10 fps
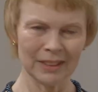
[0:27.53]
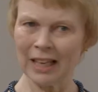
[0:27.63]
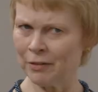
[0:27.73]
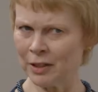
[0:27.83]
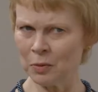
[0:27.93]

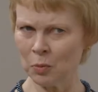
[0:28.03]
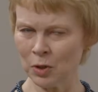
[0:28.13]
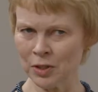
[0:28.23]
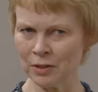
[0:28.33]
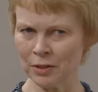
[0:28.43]
Gavin
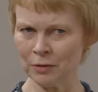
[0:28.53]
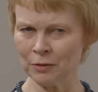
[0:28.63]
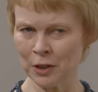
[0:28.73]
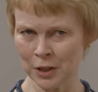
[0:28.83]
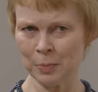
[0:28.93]
wasn't the
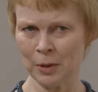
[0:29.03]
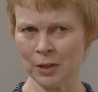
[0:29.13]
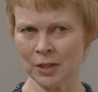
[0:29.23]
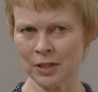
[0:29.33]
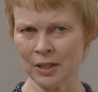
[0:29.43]
first
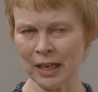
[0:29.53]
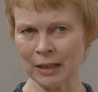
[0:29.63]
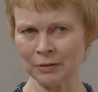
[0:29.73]
person in our